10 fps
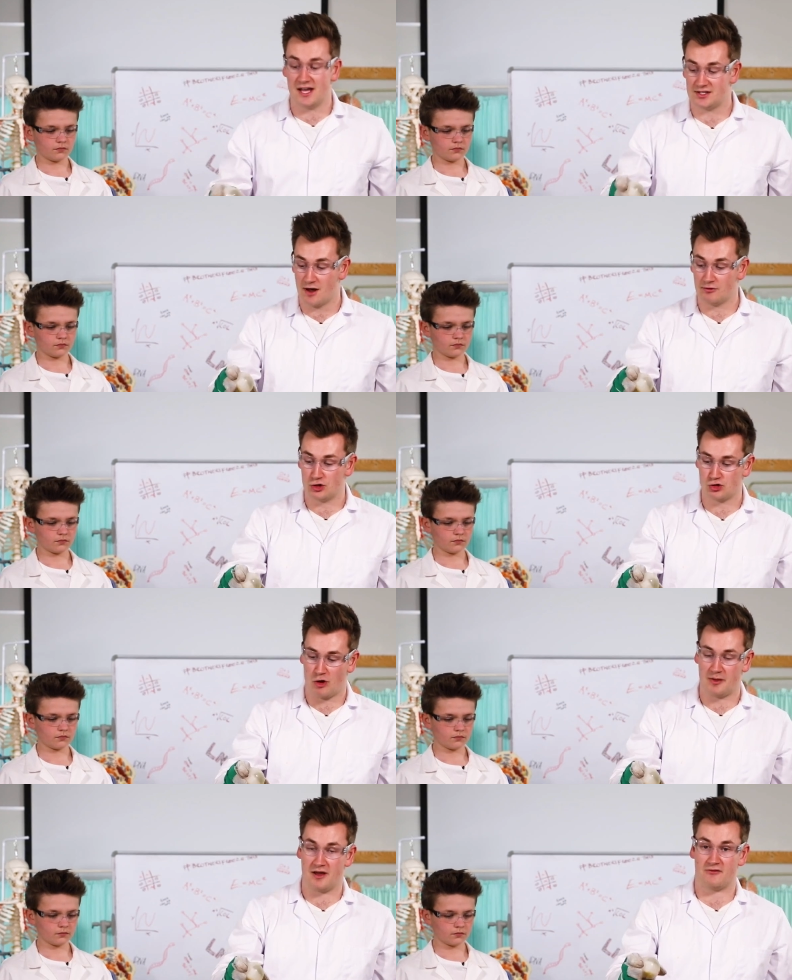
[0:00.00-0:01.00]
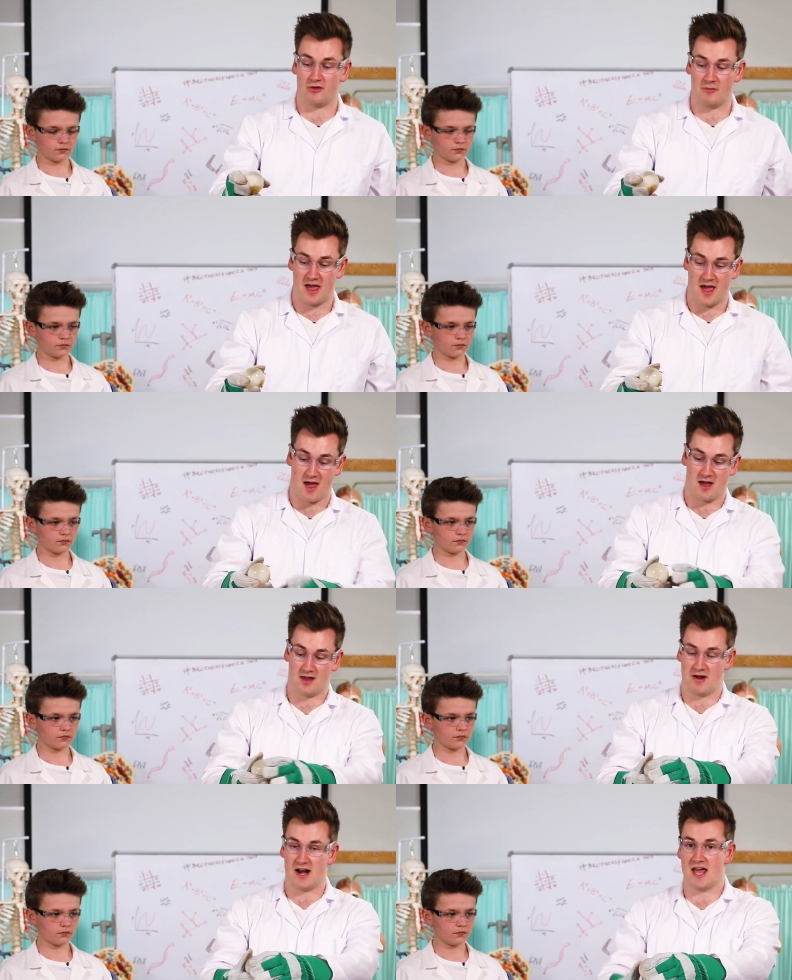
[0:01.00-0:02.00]
Speaker 1: it is, I'm going to drop it from here. Are
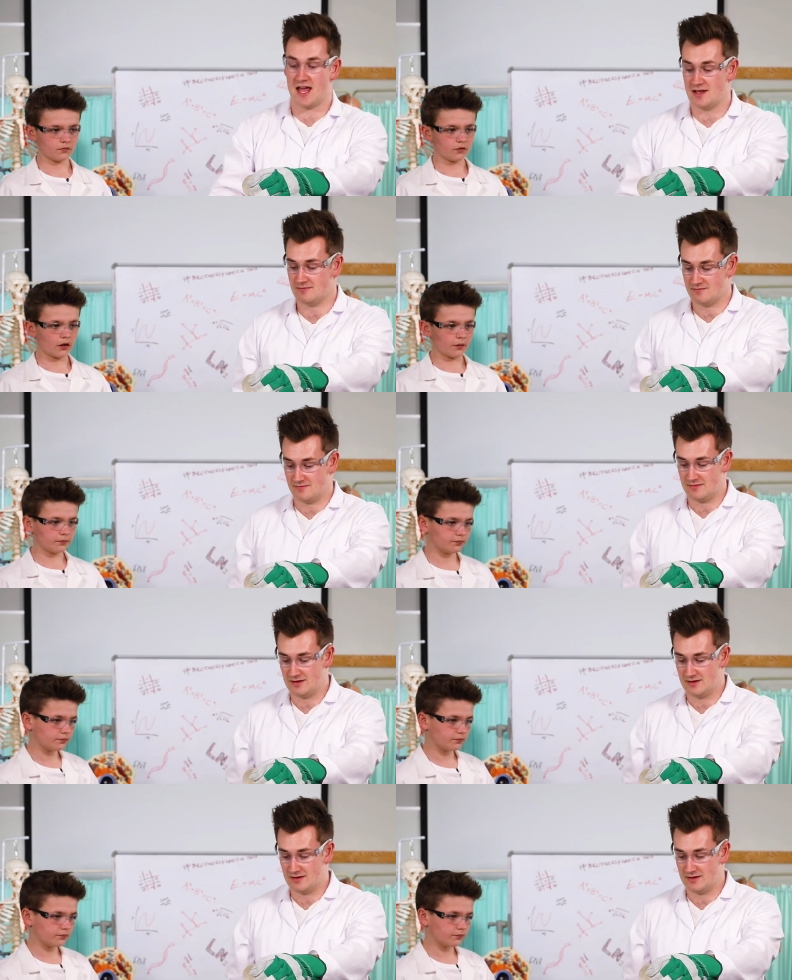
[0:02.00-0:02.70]
you ready? Yep.